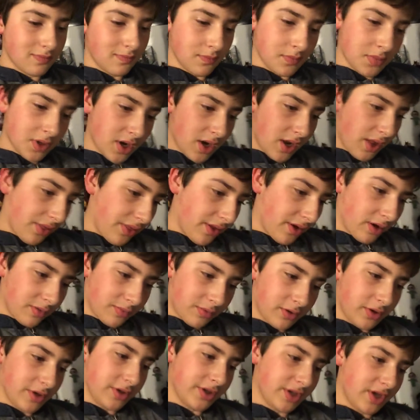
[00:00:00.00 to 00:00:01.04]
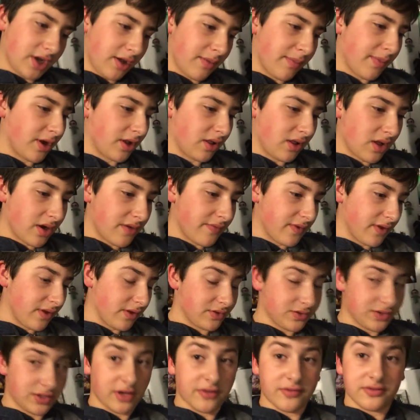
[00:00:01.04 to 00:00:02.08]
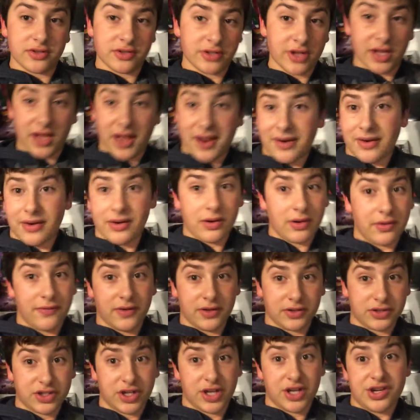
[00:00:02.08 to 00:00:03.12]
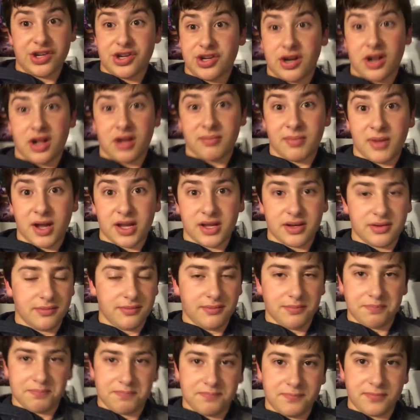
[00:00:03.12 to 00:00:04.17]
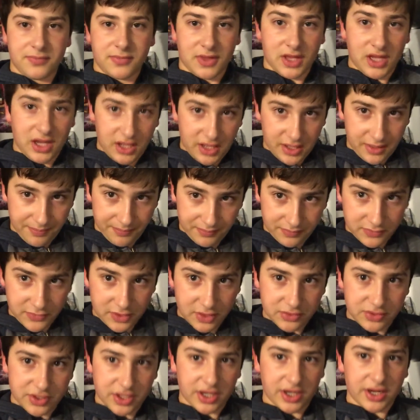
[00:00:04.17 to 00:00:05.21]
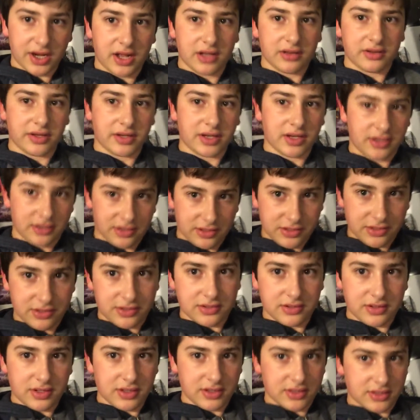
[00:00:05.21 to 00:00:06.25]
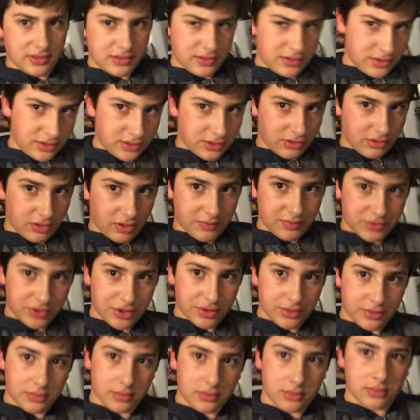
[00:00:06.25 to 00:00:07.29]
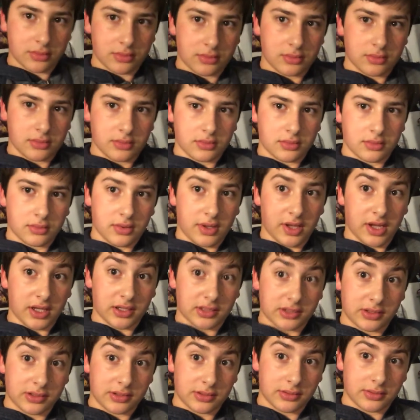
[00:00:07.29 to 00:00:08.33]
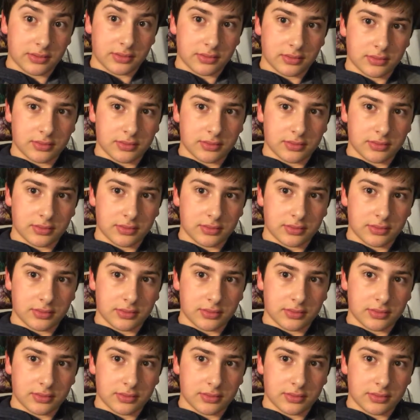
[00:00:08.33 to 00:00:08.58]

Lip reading: But then I thought I'll probably talk about a lot of other stuff too. I don't know if I'll change it. I might. Go check it out. Link in the description. Thanks.